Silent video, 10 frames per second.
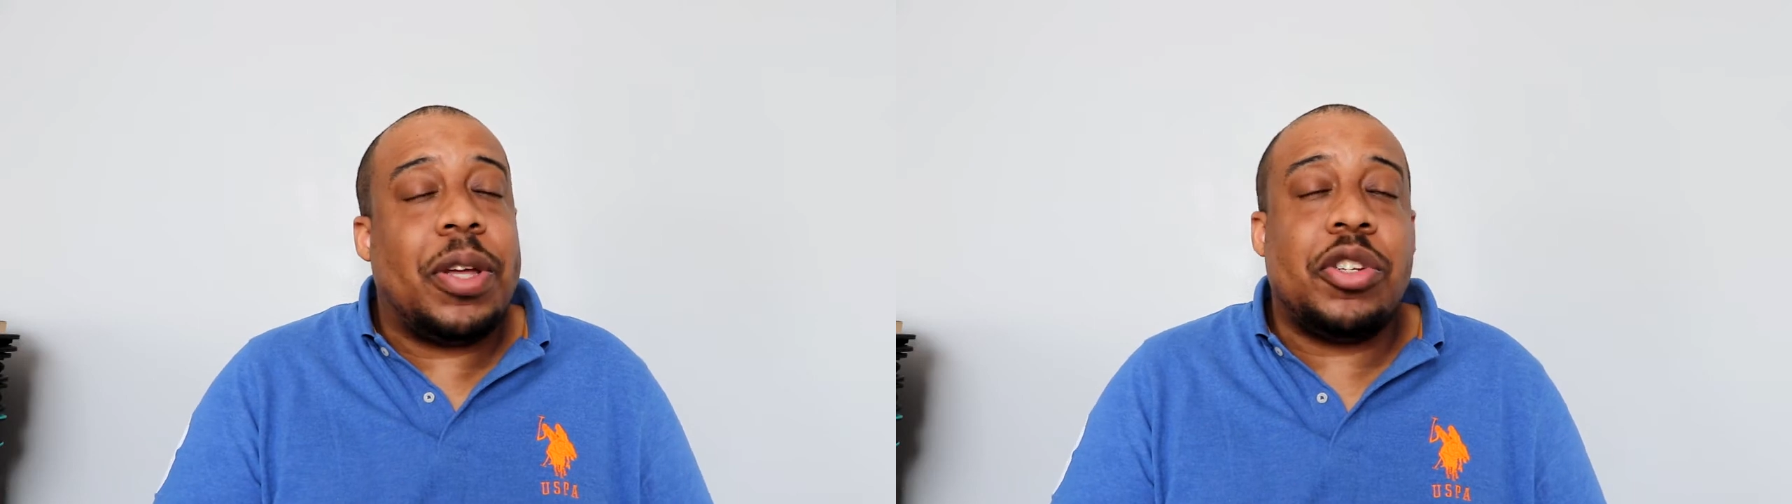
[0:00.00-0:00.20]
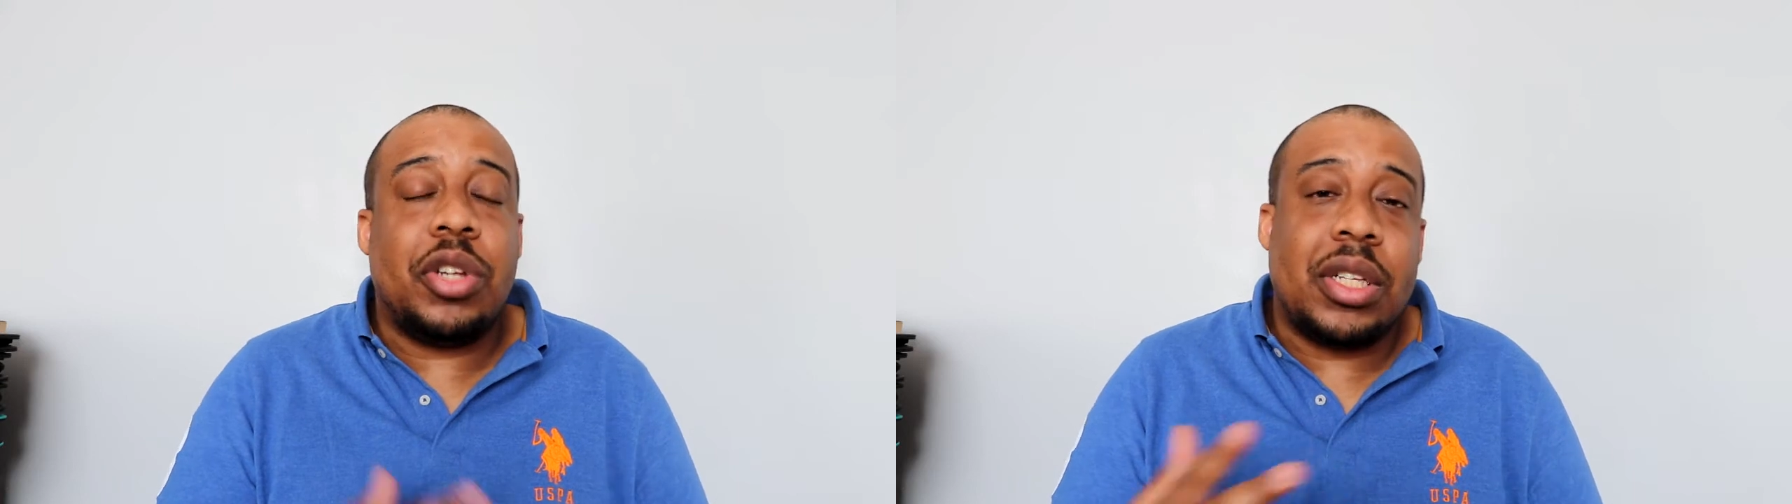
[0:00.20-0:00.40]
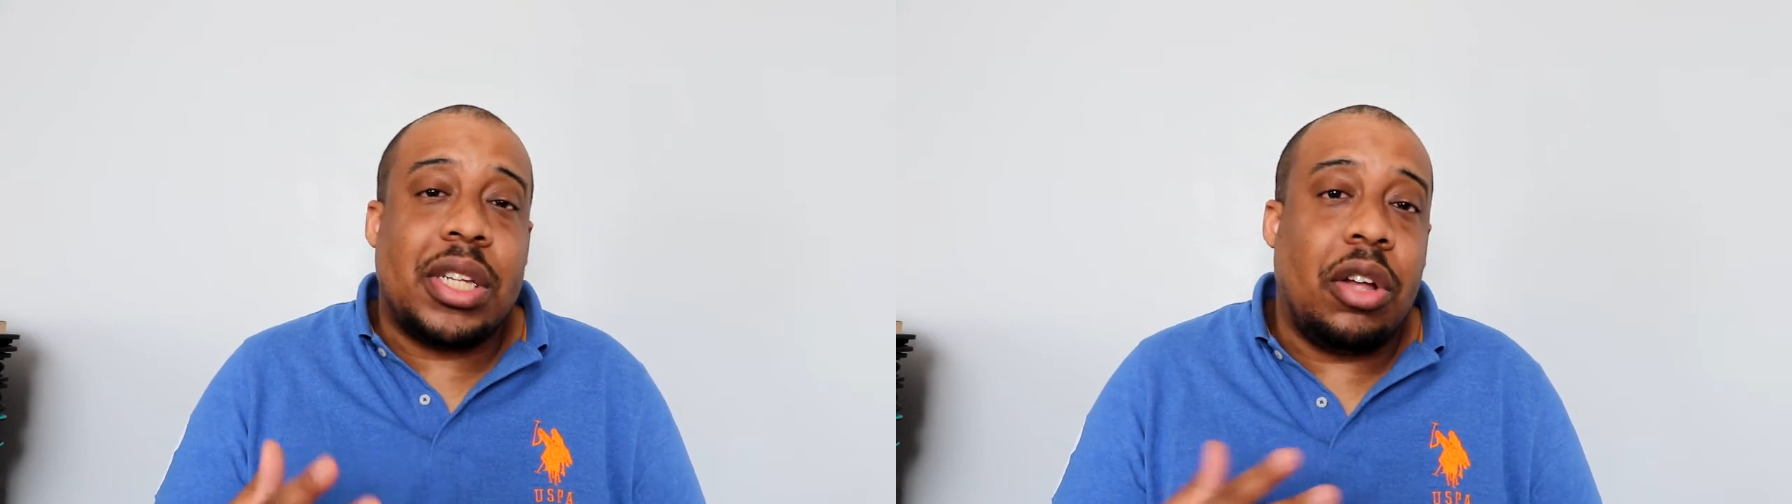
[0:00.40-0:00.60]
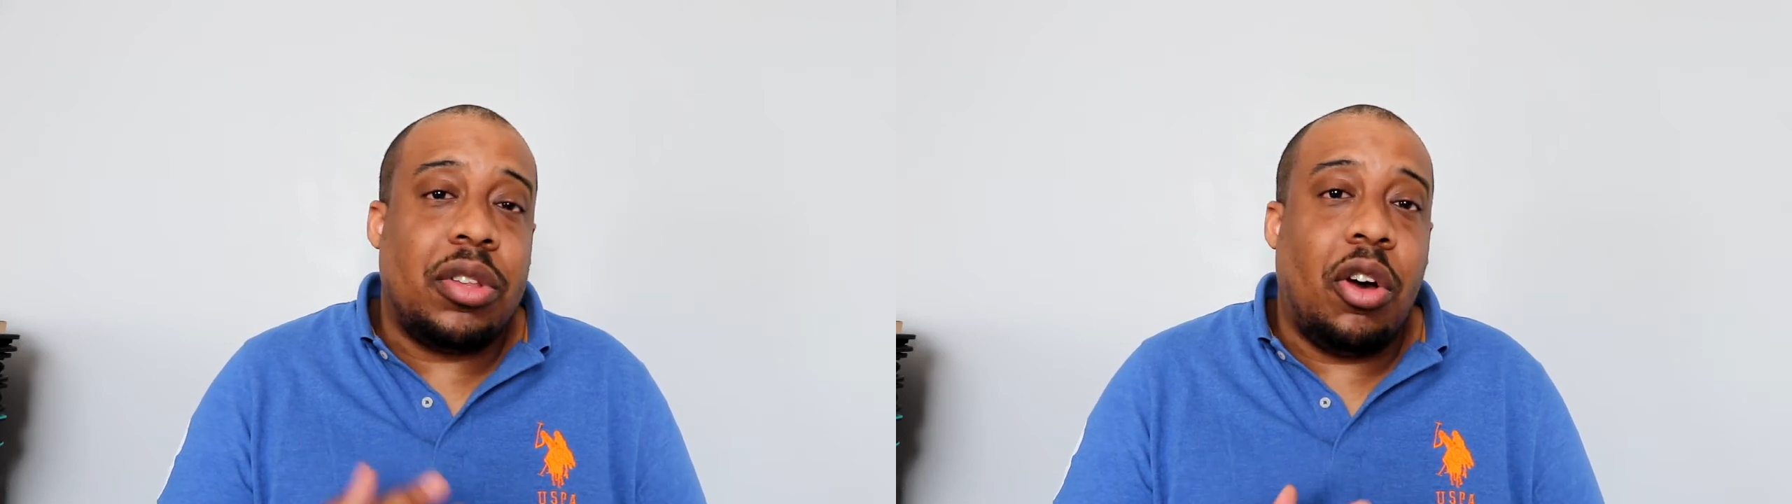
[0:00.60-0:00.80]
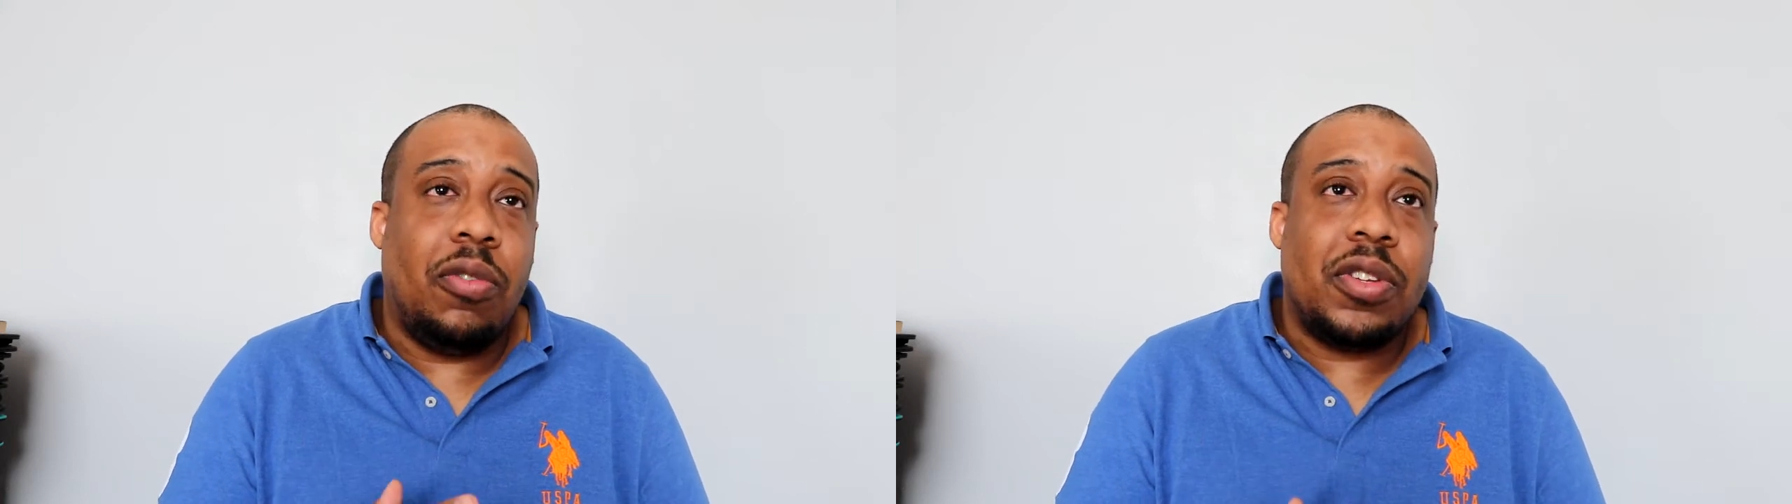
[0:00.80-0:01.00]
because you could tell
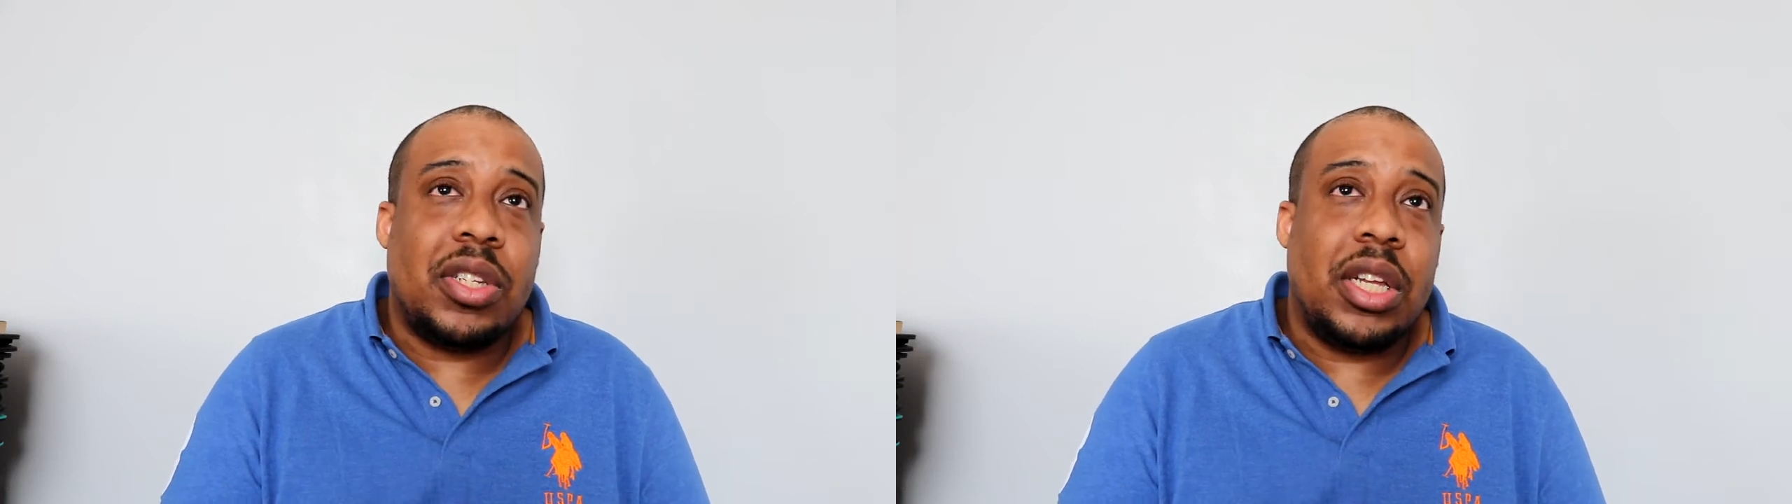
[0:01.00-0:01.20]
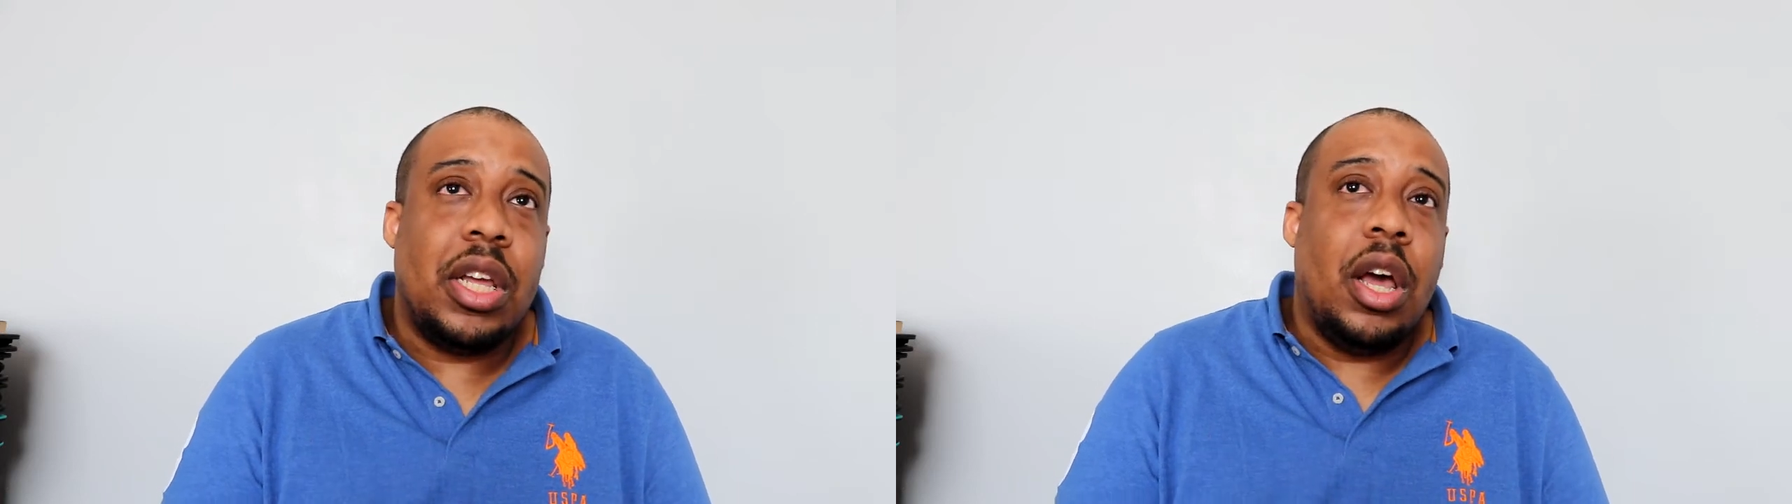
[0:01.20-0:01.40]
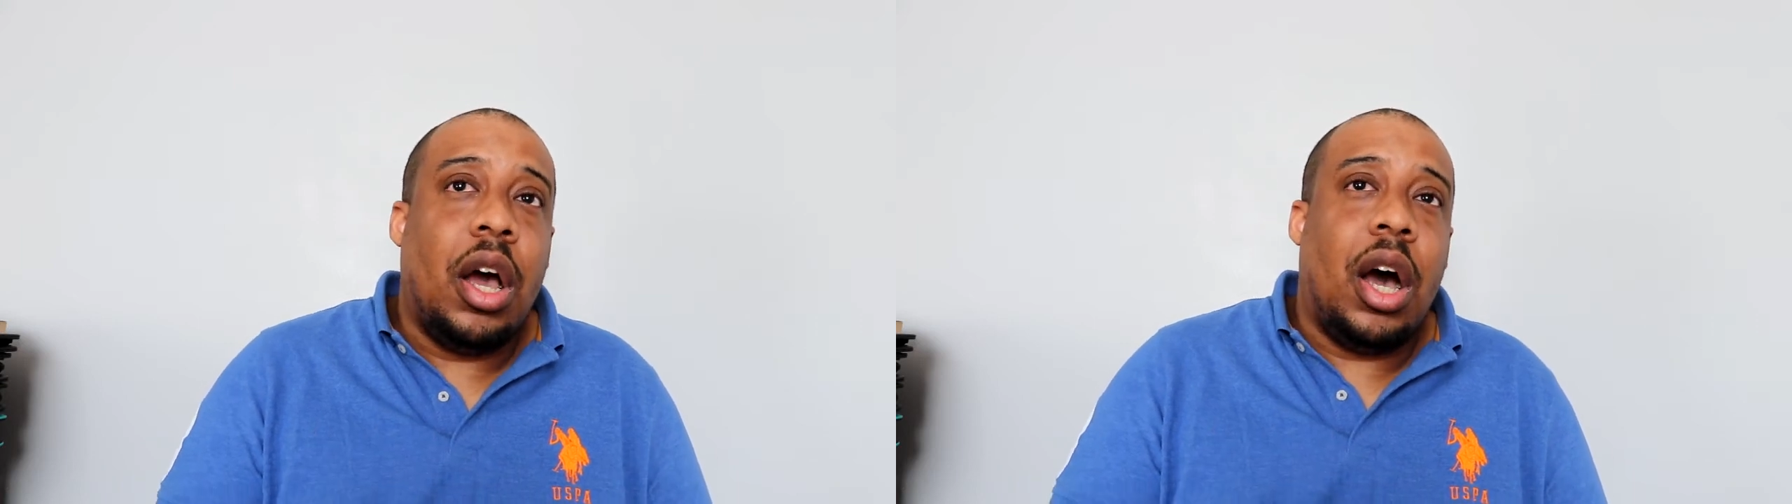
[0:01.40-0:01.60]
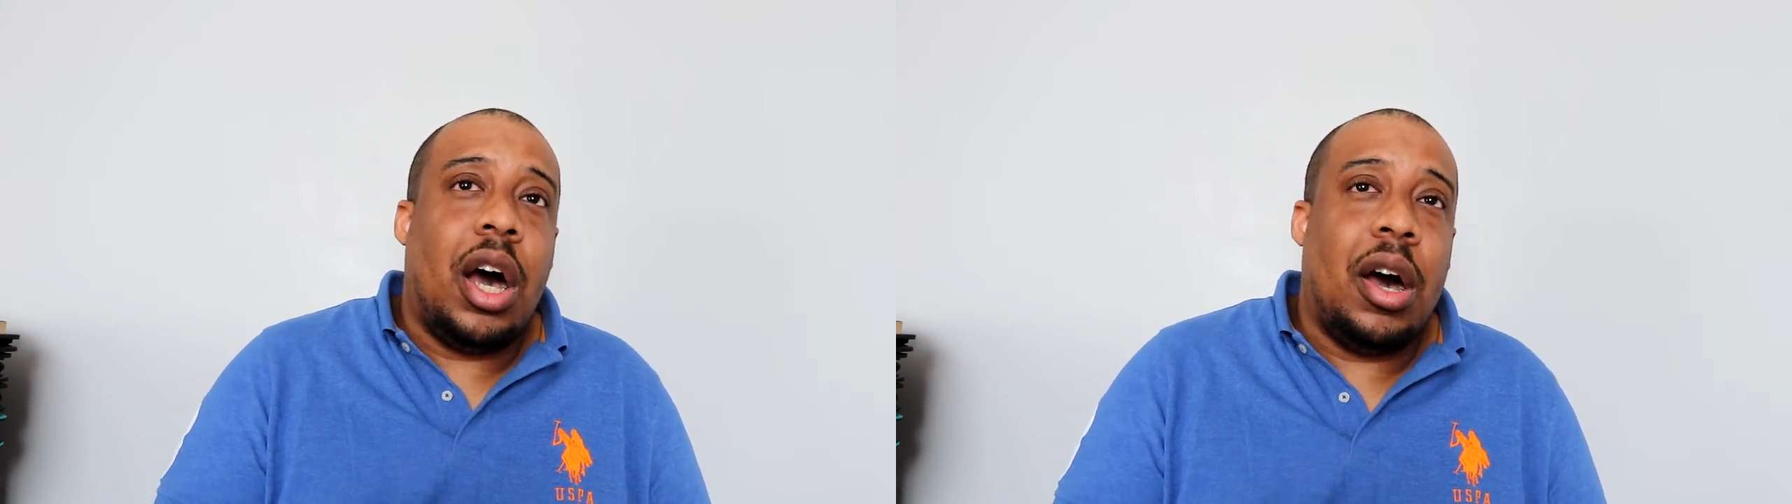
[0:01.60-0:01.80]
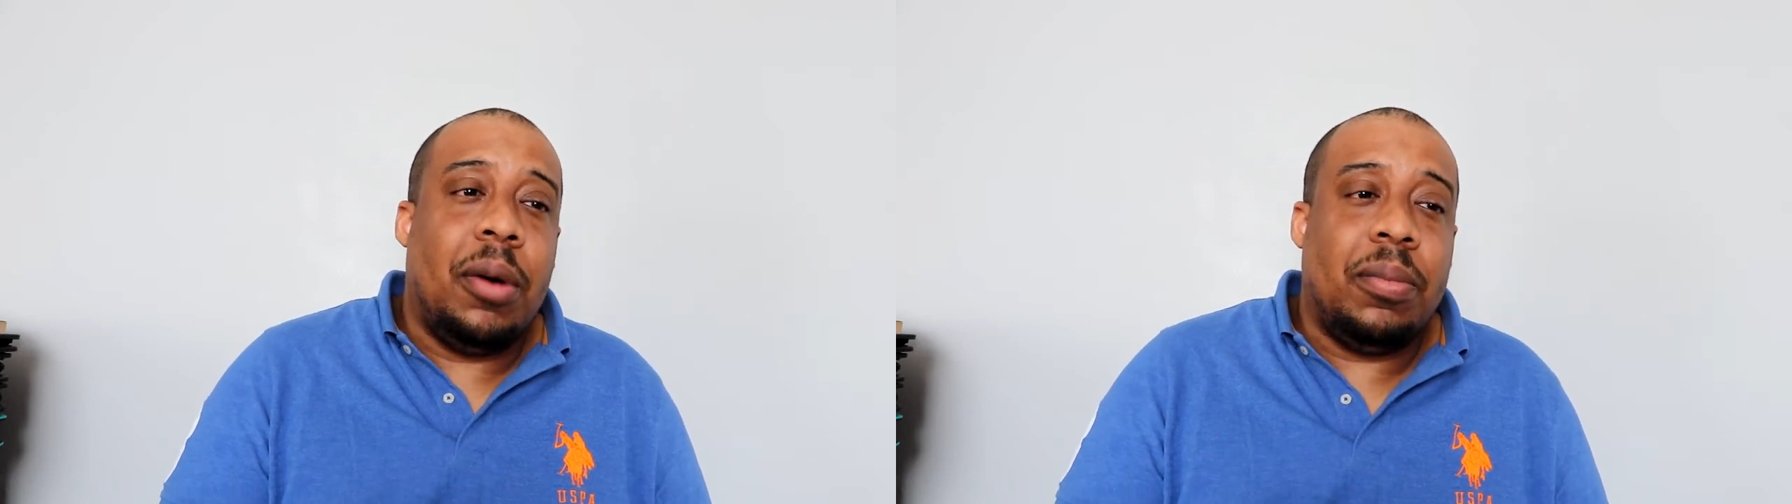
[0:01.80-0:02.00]
that obviously
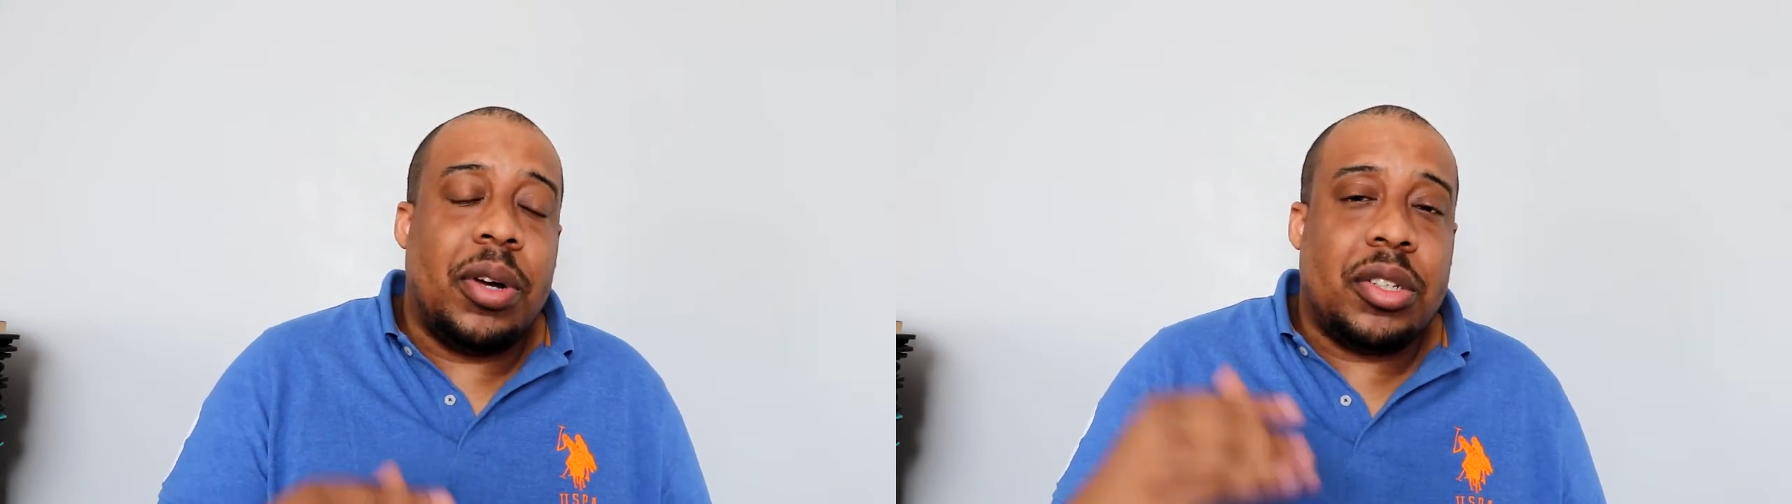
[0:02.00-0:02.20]
a